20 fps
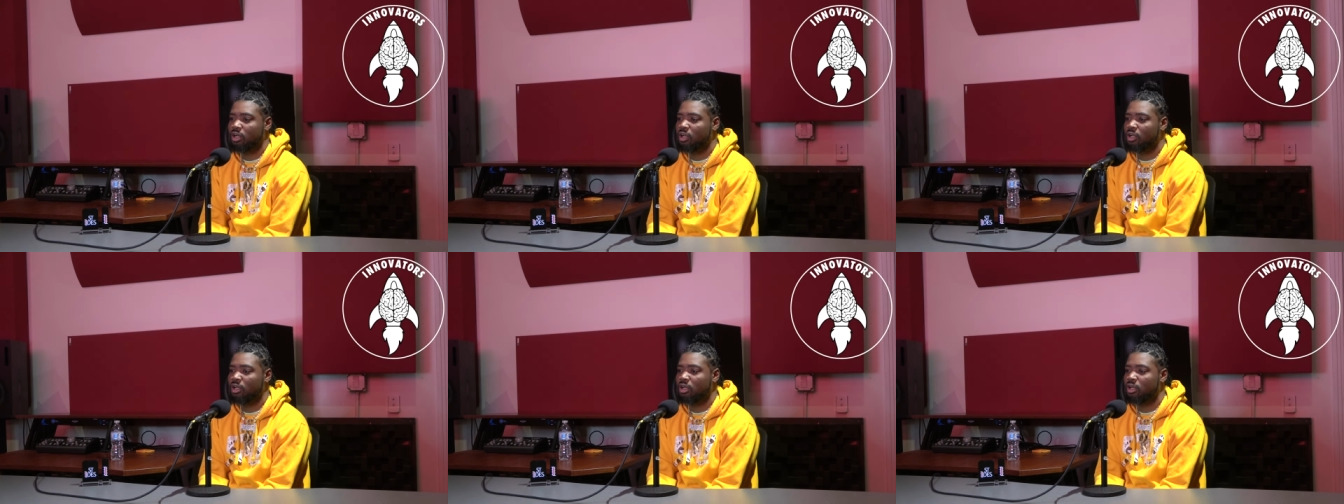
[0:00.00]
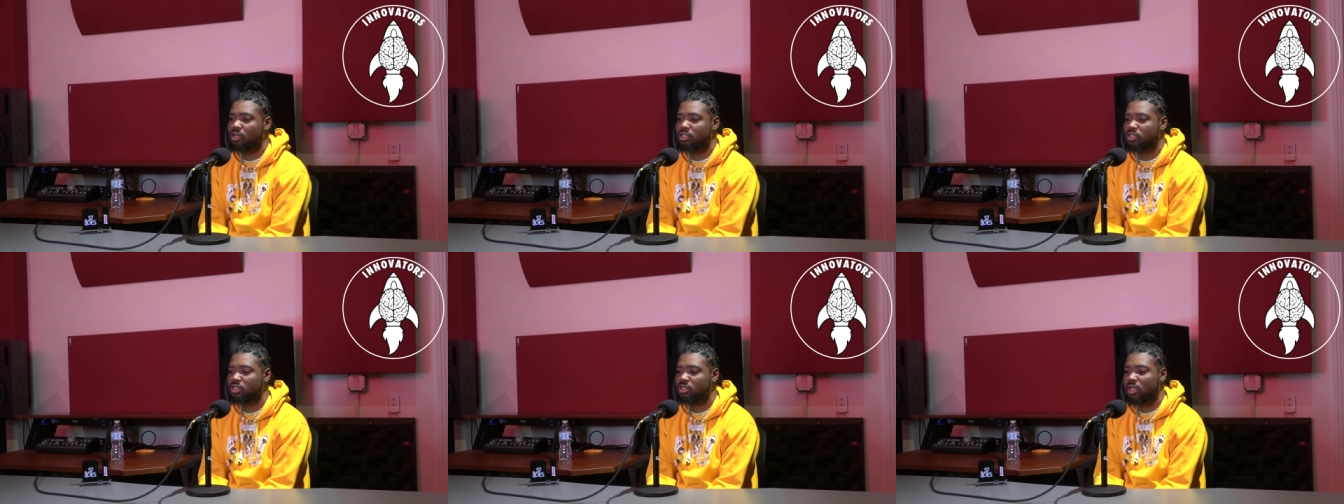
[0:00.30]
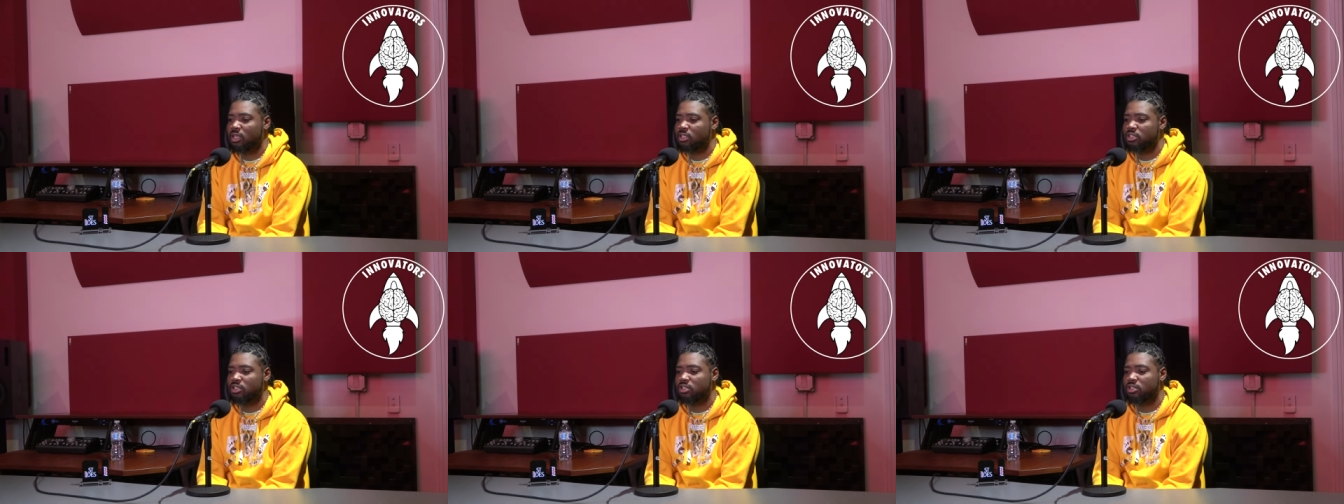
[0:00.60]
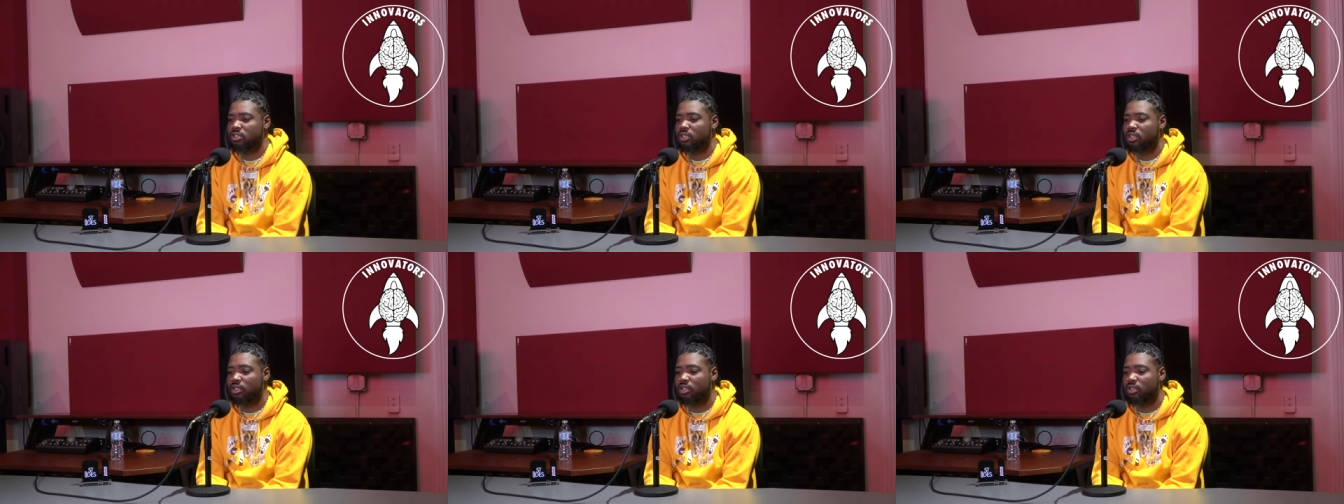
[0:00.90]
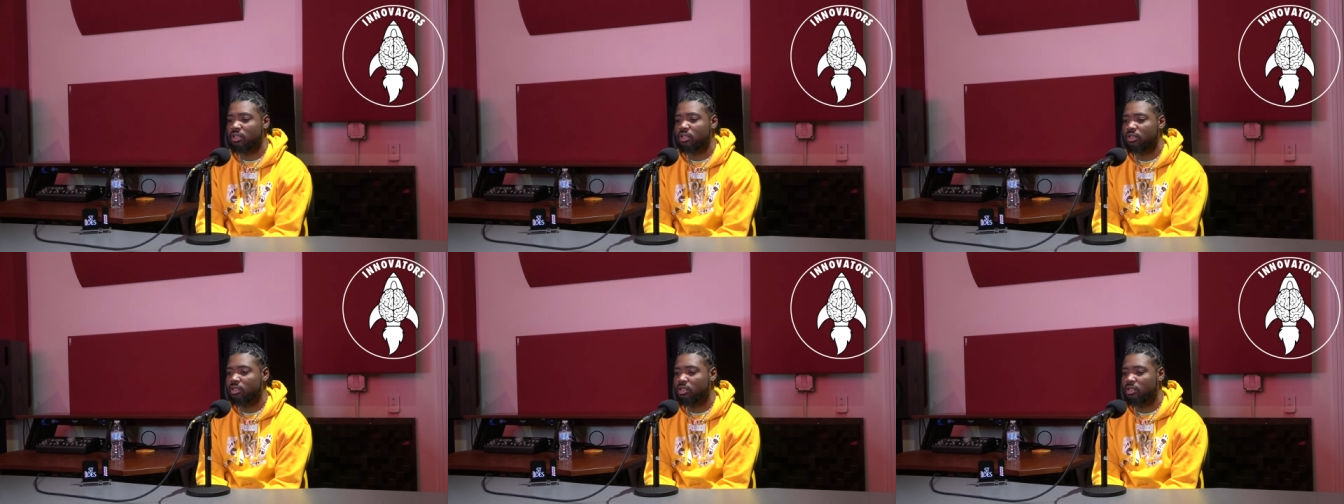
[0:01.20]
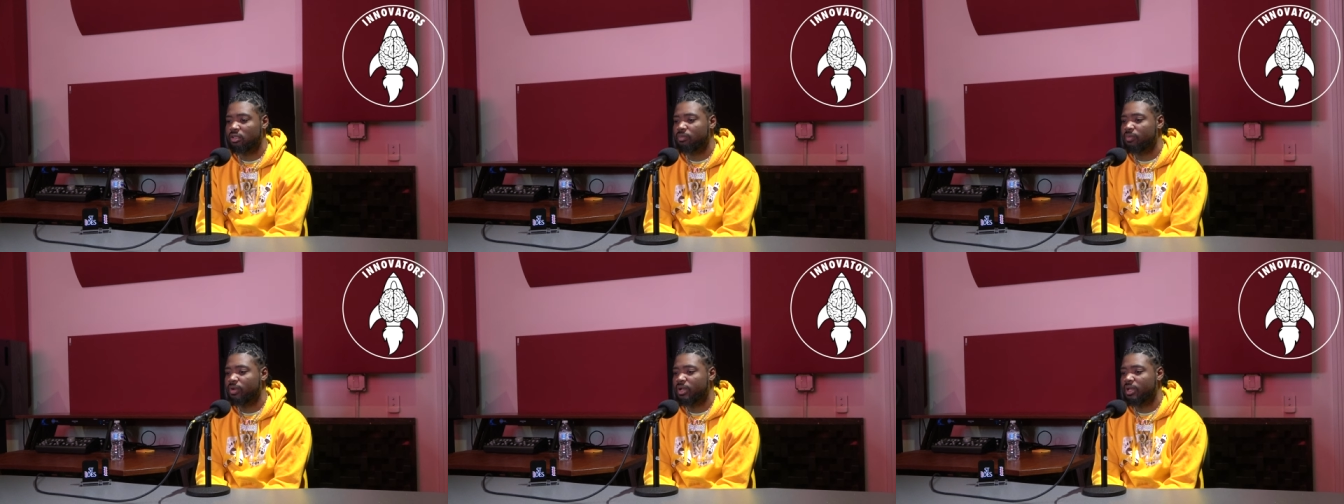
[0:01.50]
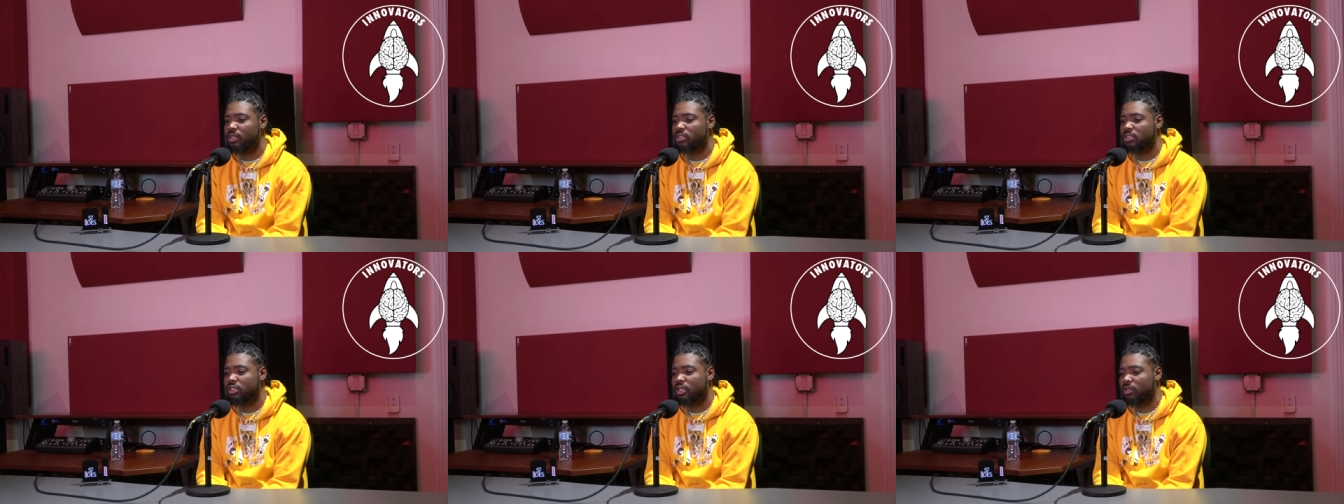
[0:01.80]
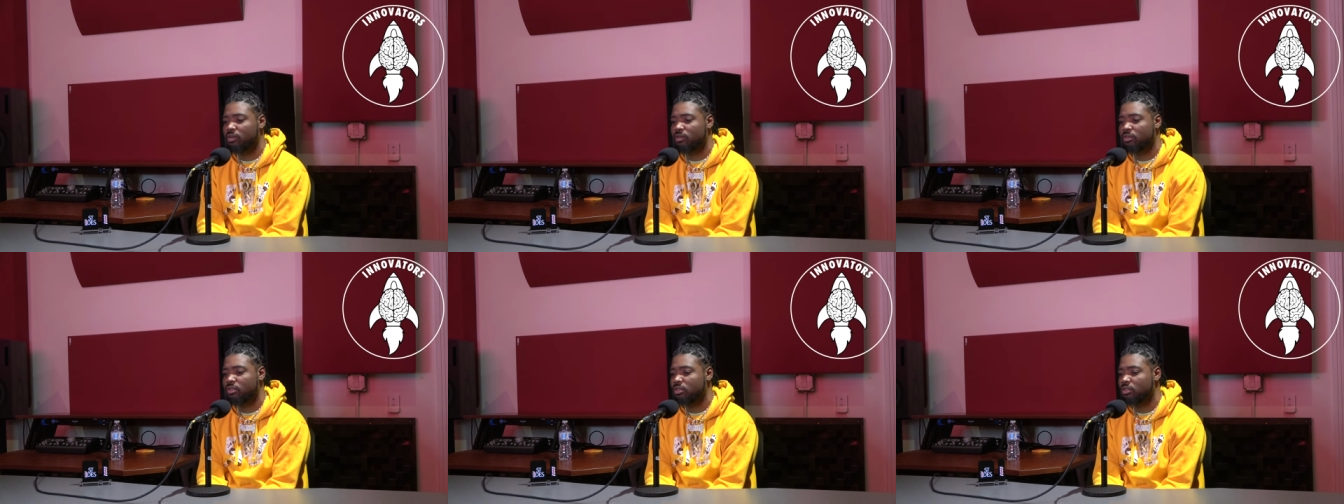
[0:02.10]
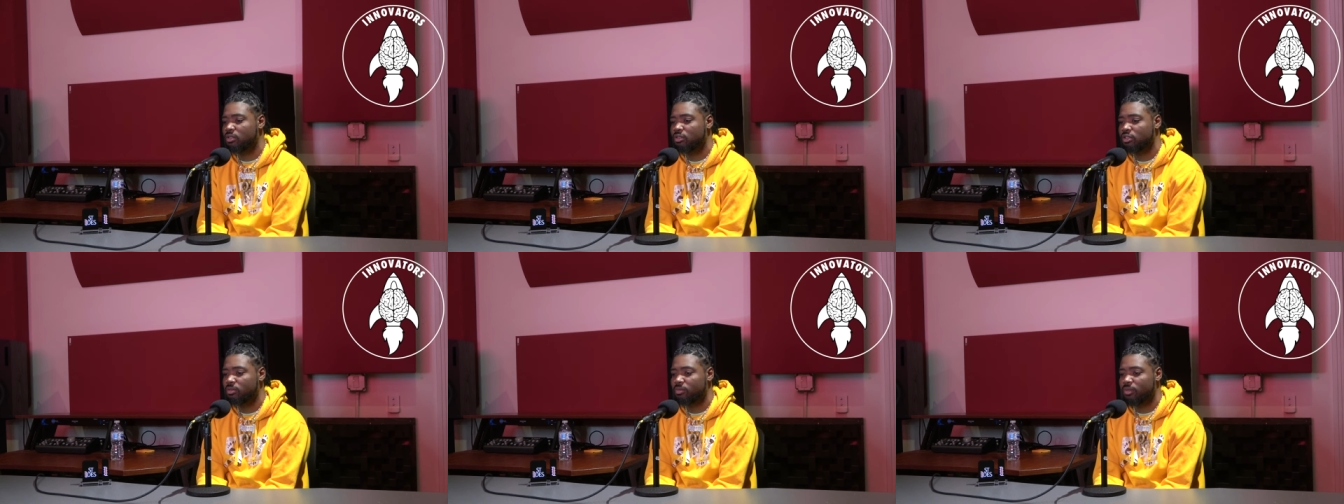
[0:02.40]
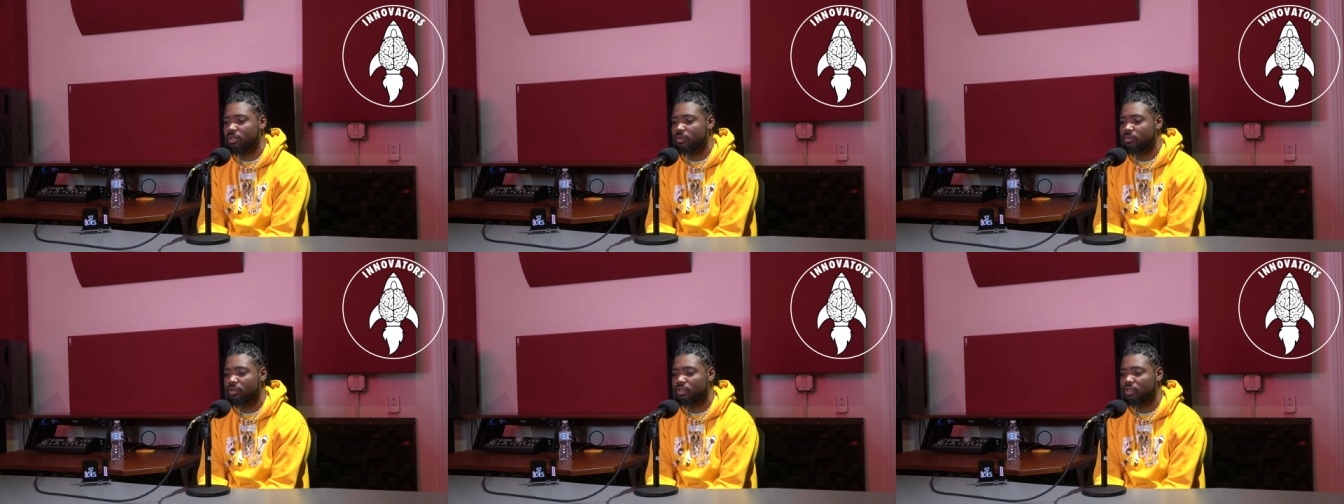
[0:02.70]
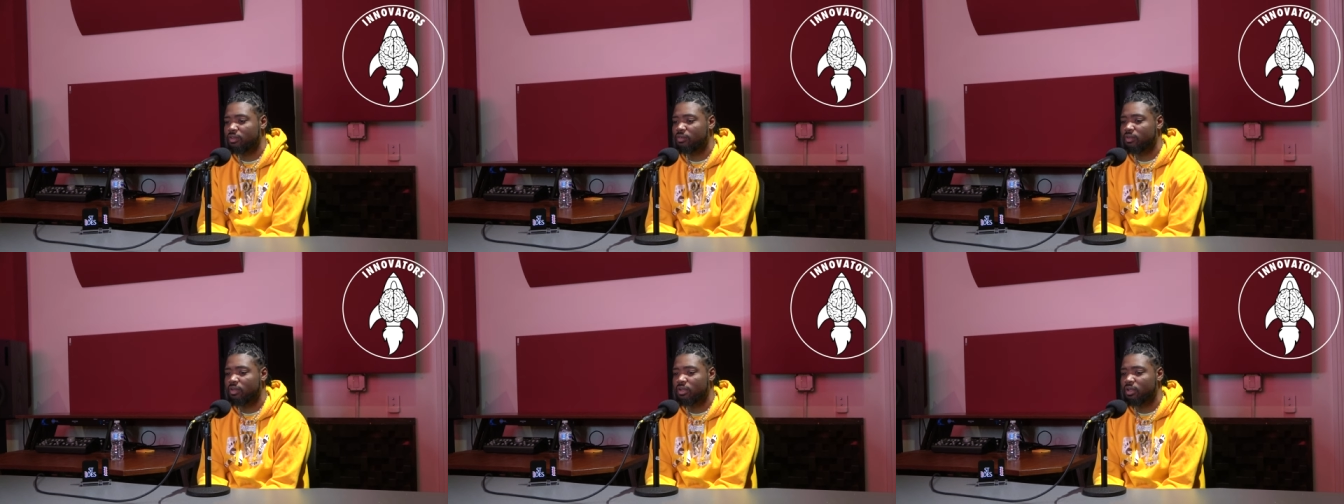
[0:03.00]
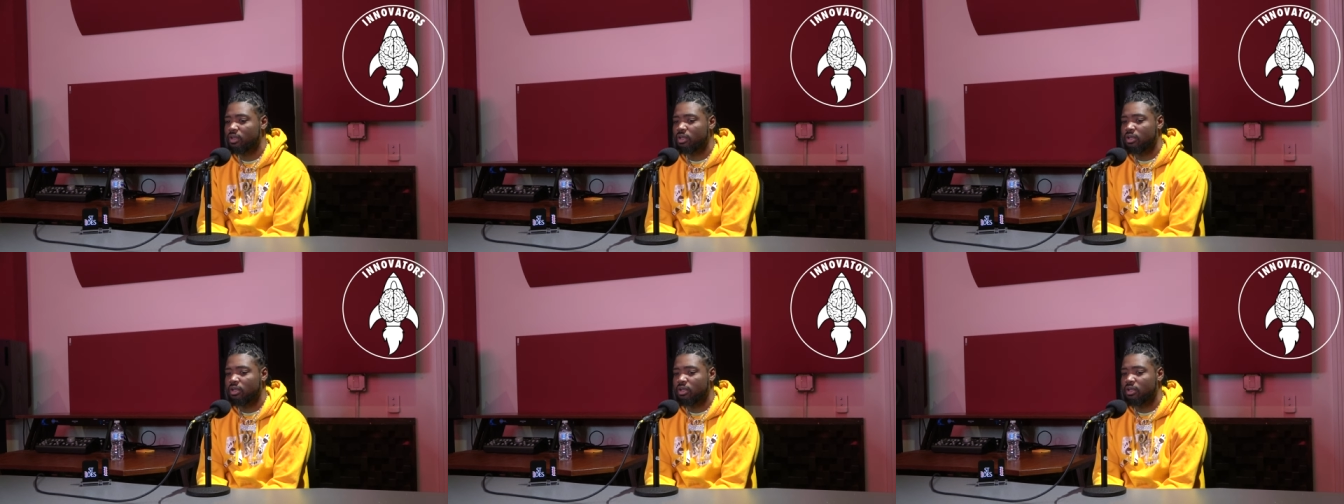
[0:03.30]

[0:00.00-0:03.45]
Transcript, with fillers: all the all the shit I just did, the Y and J with Coochie Man, whatever.